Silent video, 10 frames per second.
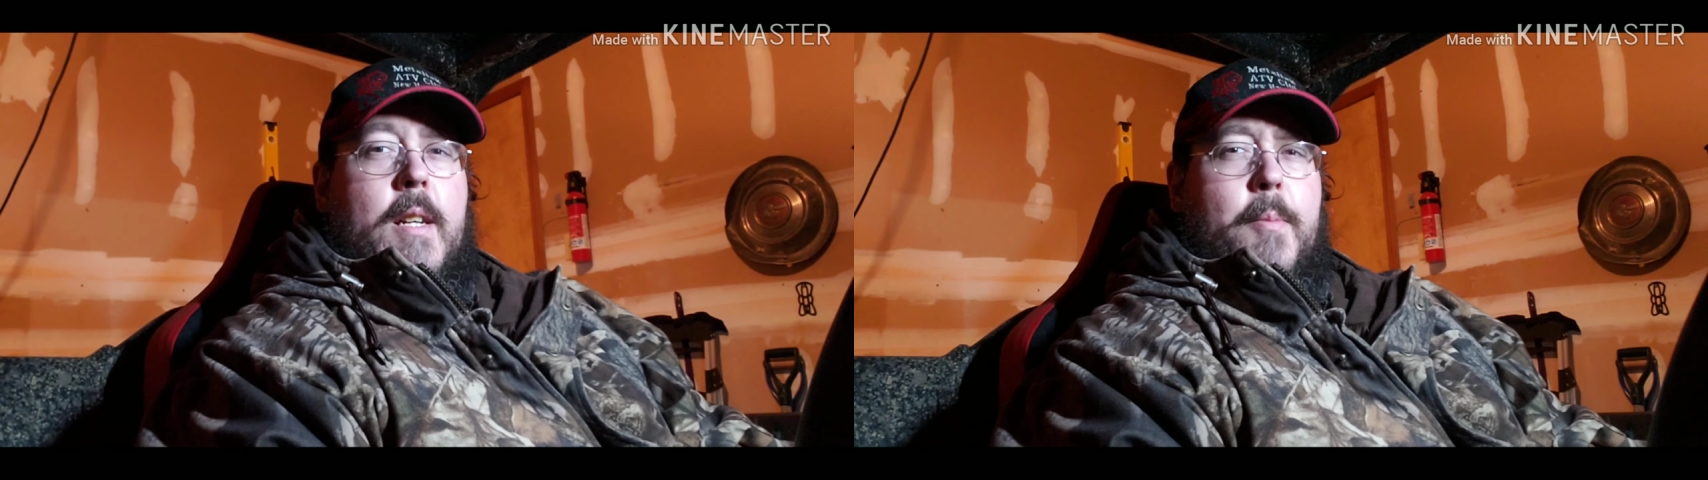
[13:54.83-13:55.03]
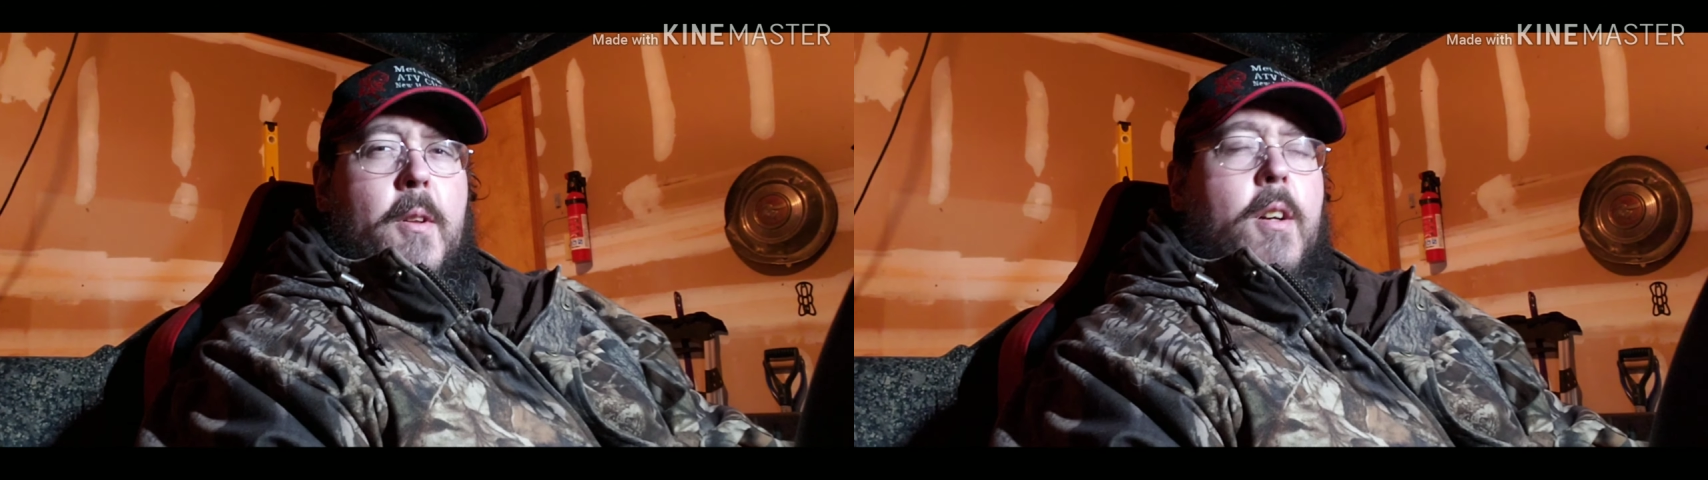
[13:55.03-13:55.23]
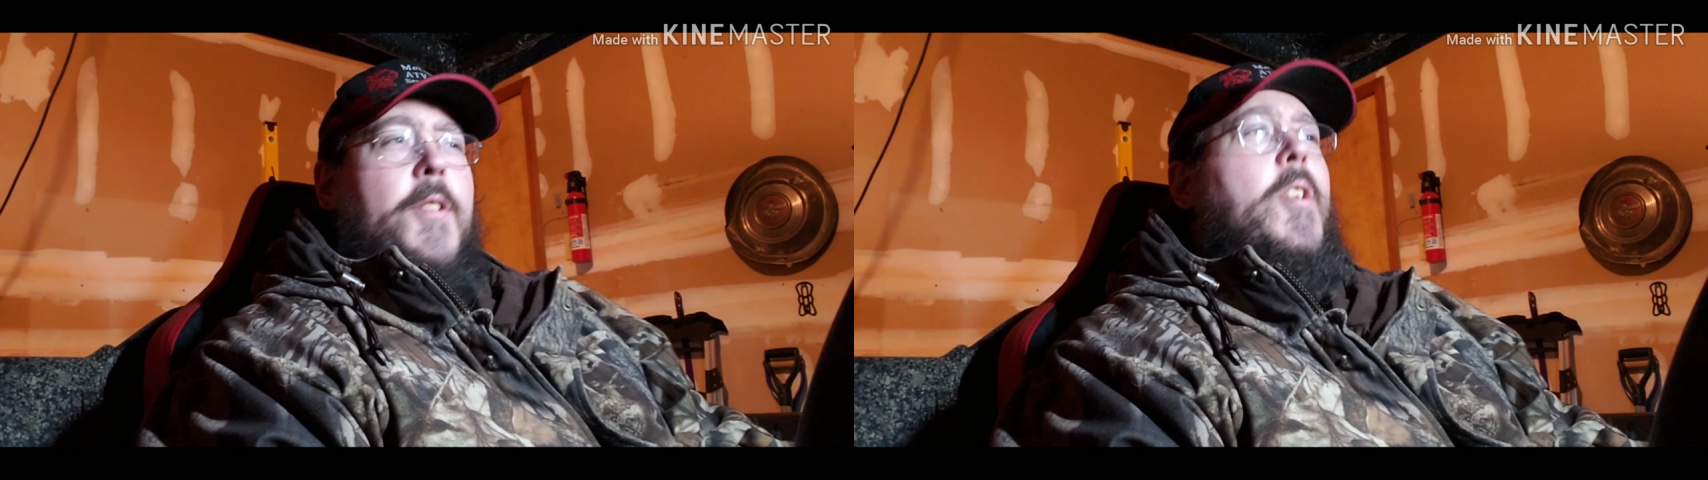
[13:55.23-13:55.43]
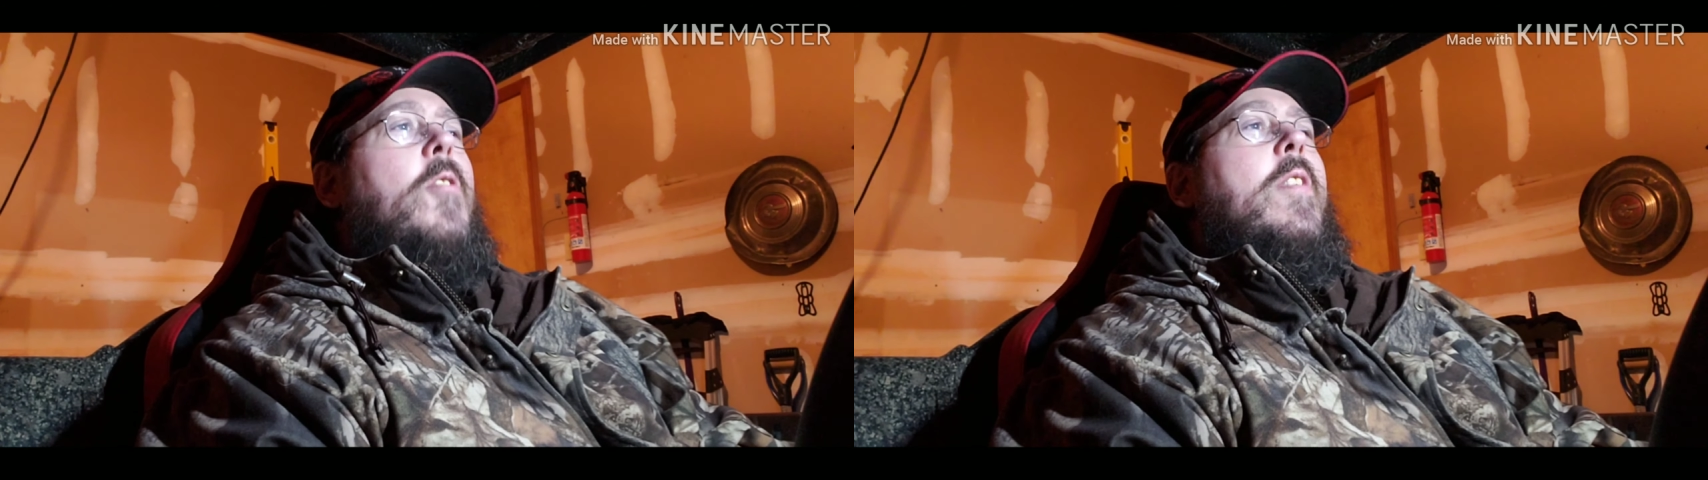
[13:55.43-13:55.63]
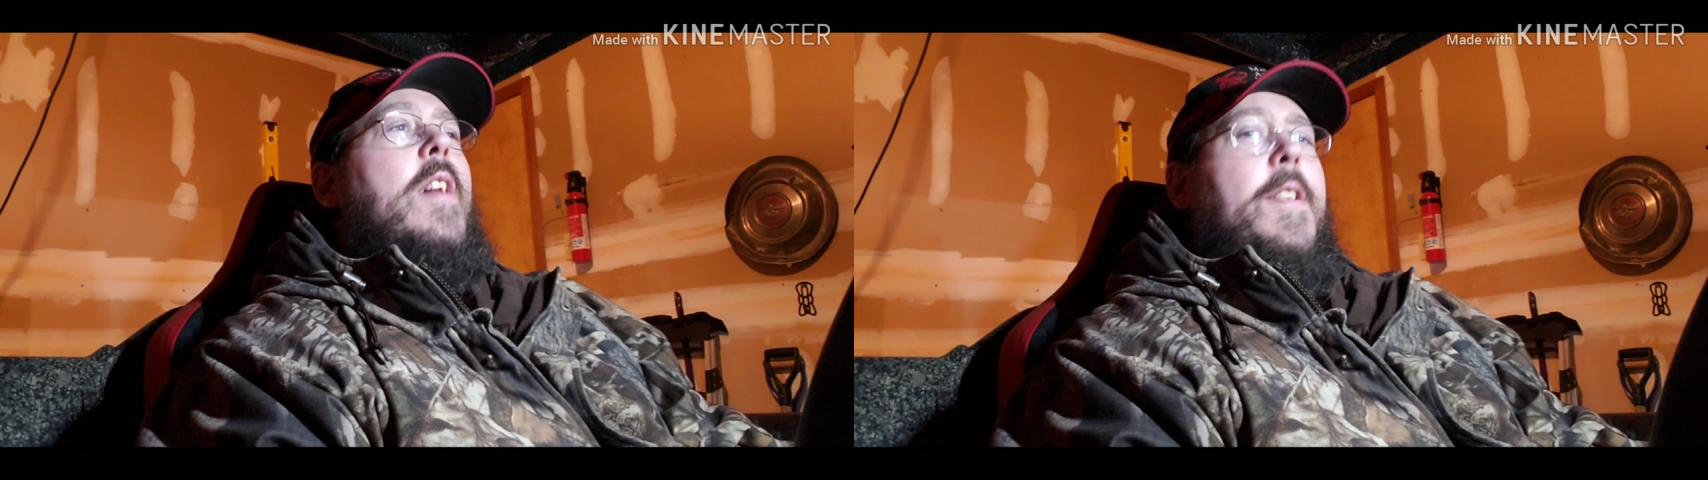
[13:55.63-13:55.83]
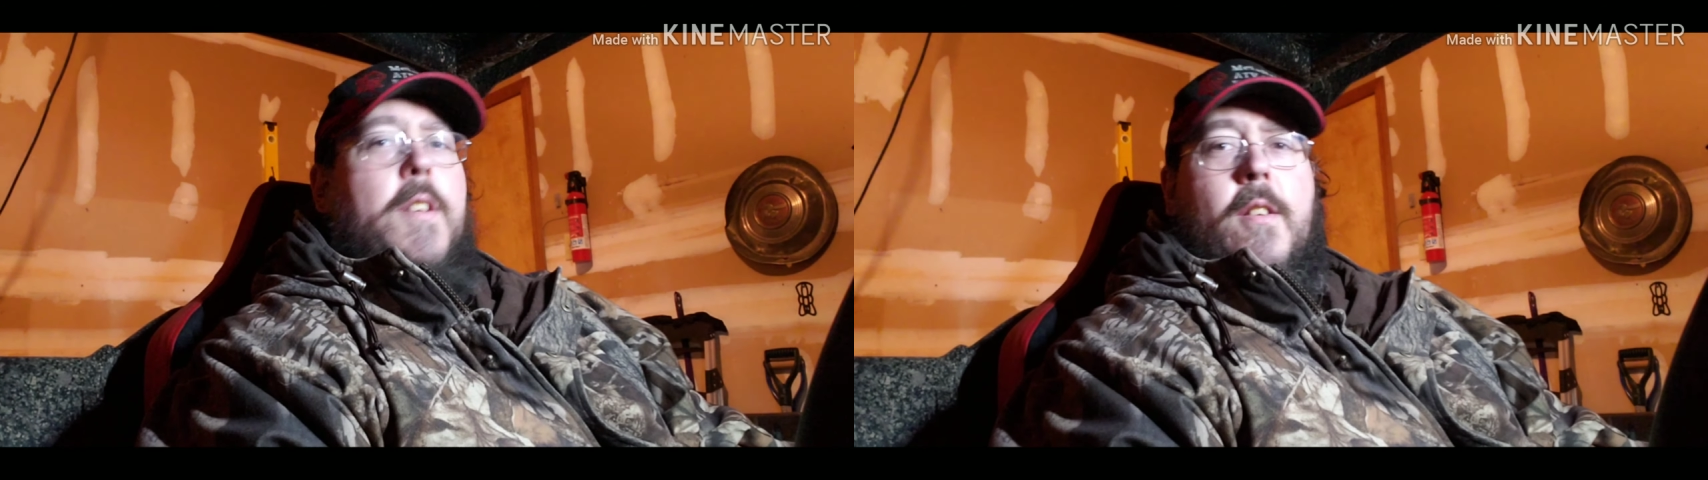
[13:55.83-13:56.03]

couple auxiliary lights